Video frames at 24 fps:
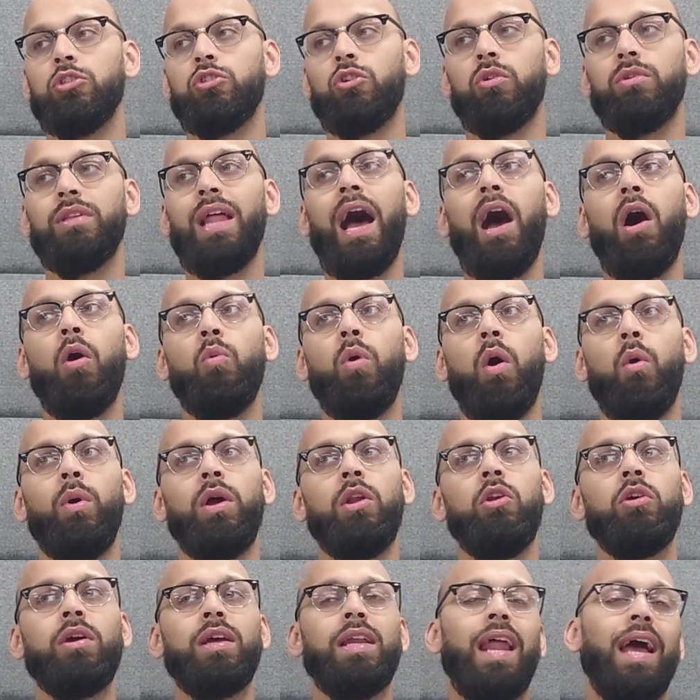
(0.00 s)
So now what
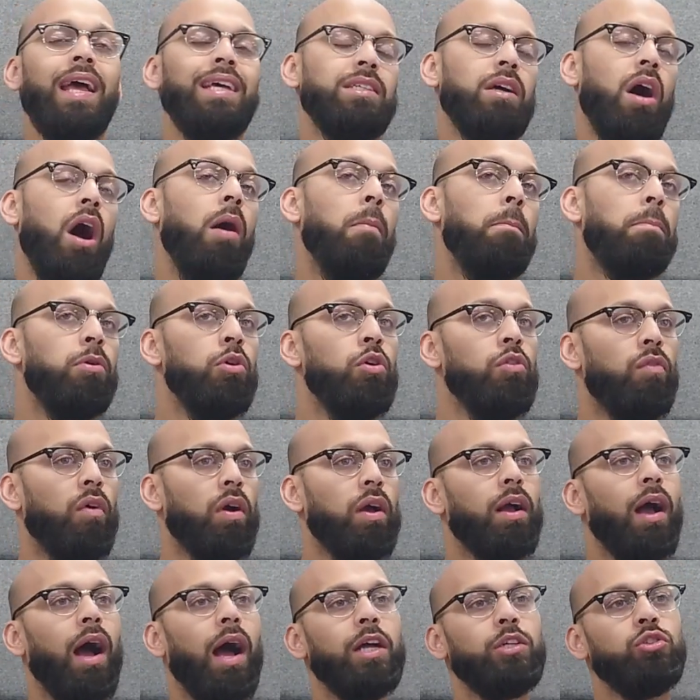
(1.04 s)
we're looking at is an
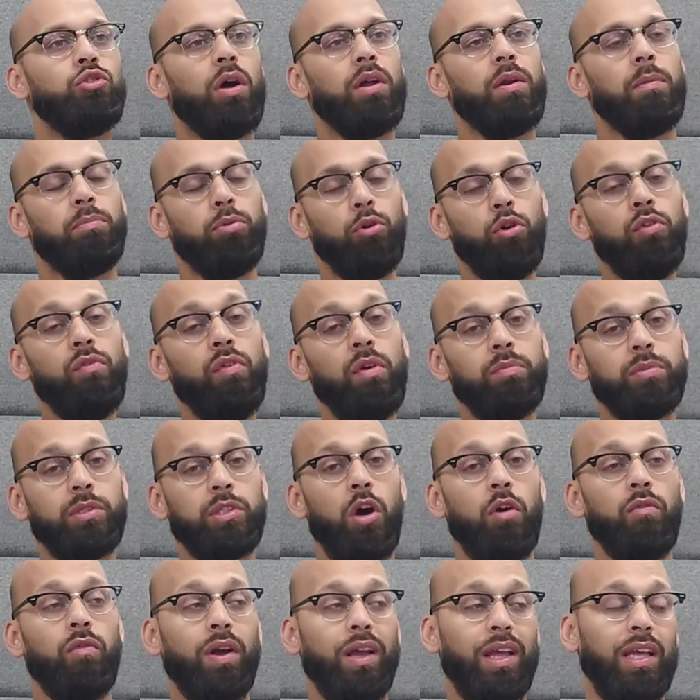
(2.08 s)
unproven guy trying to prove
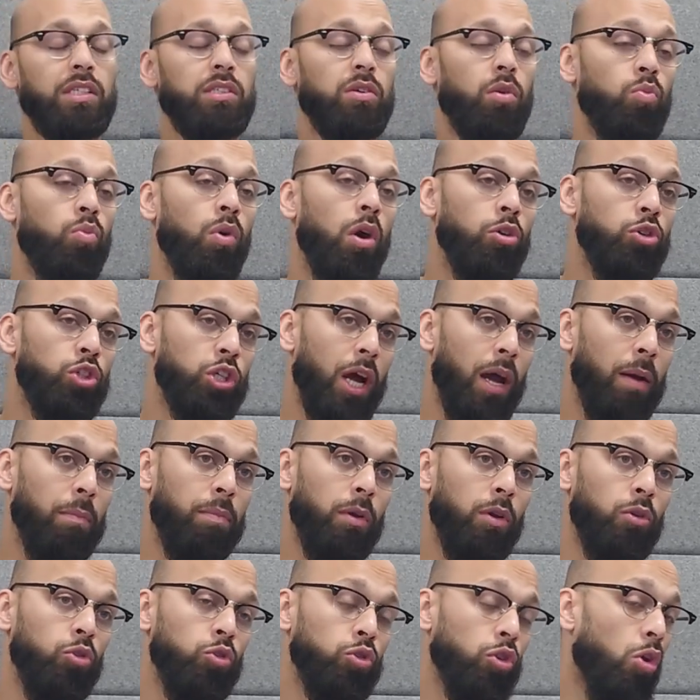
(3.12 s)
himself against a world
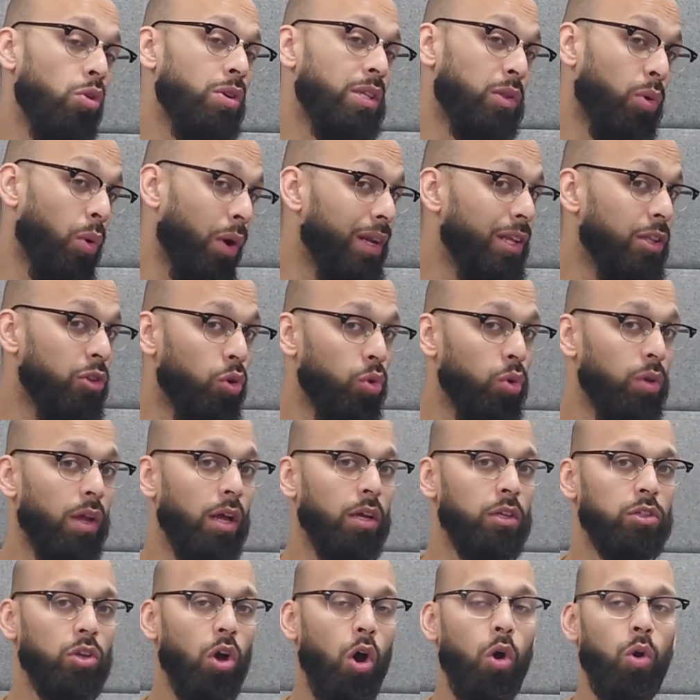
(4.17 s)
champion who's only 22
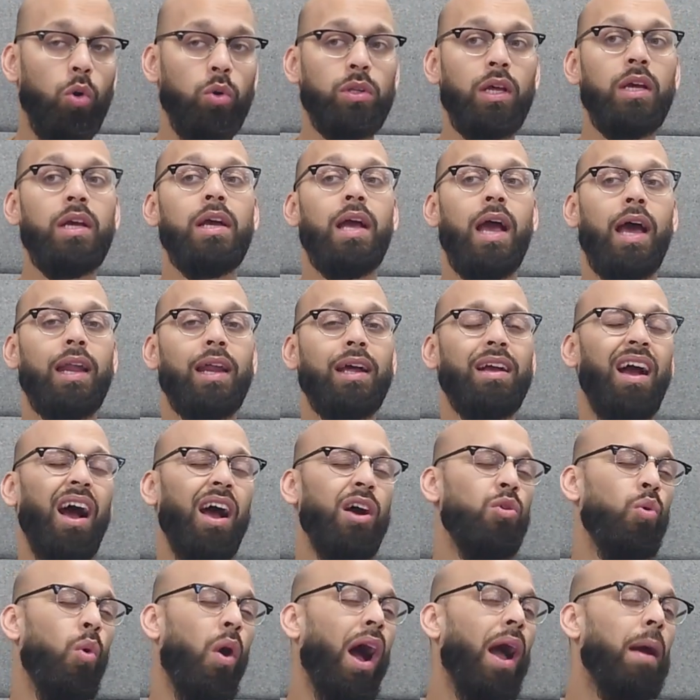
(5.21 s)
years old, and a
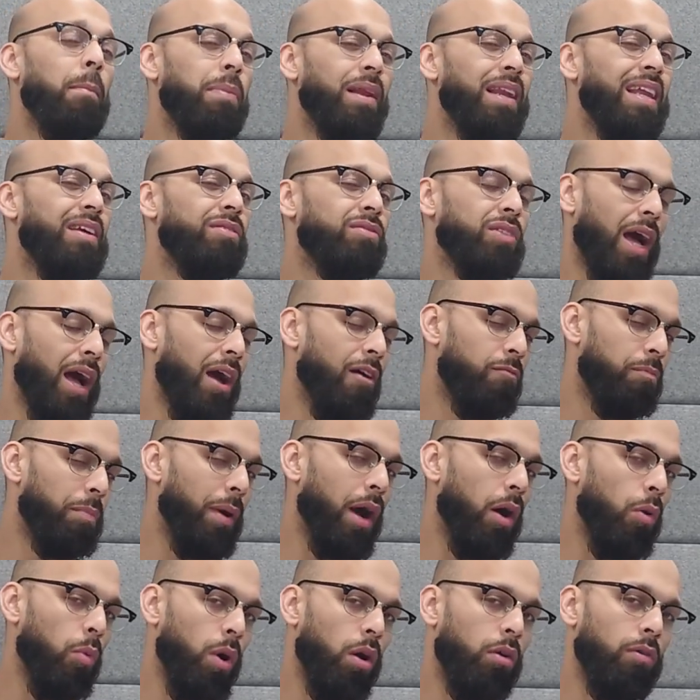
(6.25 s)
guy who I believe to have
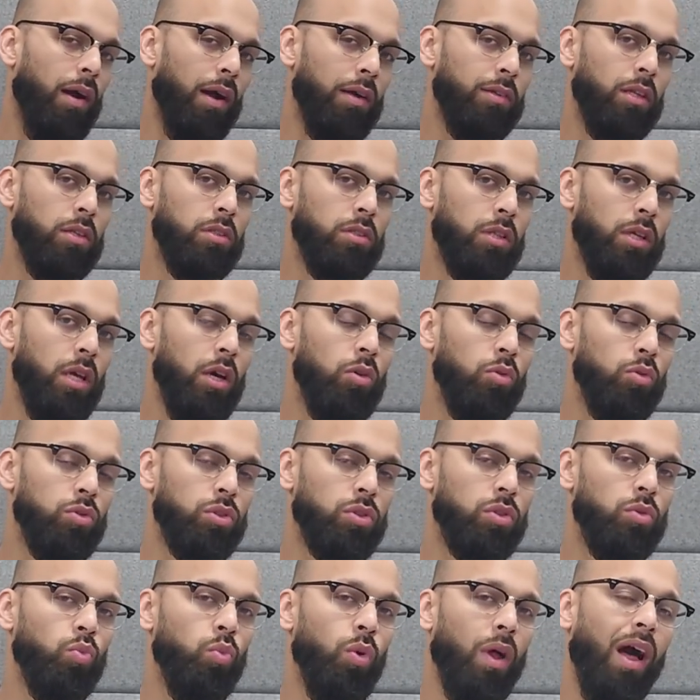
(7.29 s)
better well-rounded skills.
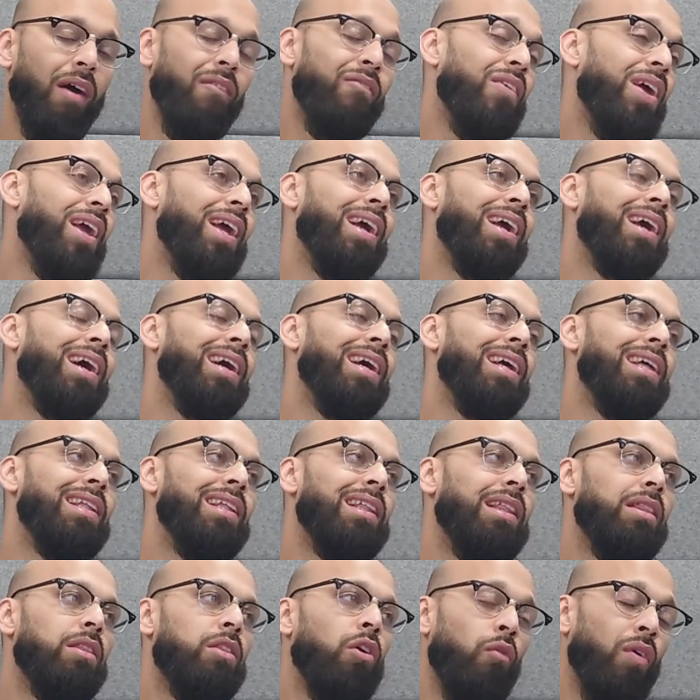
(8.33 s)
Well, I think
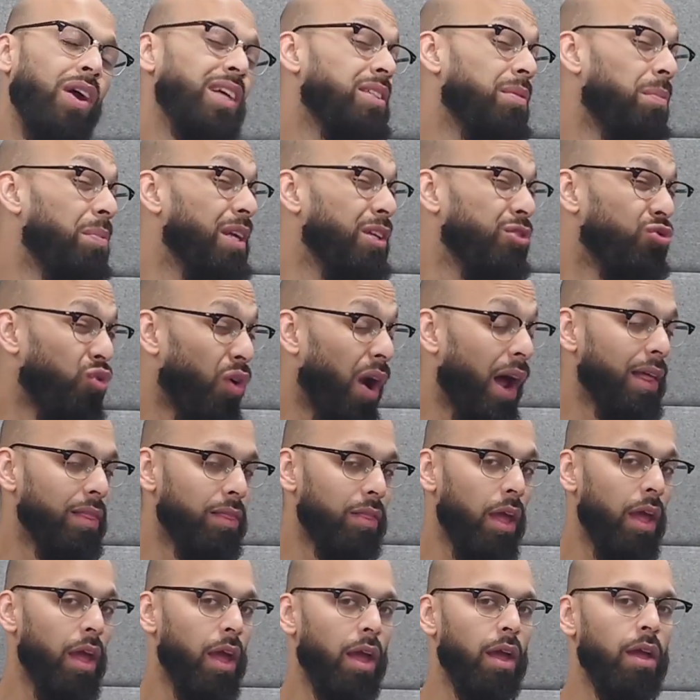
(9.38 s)
the recipe is right
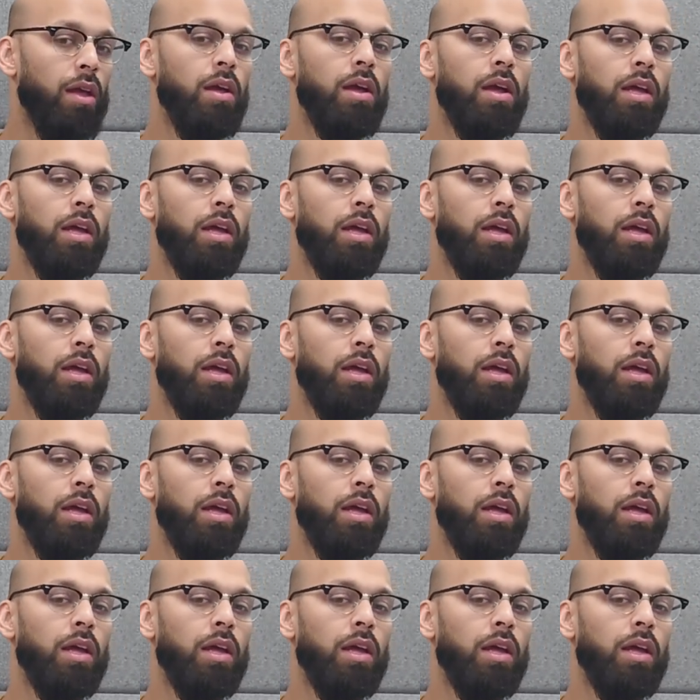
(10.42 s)
there.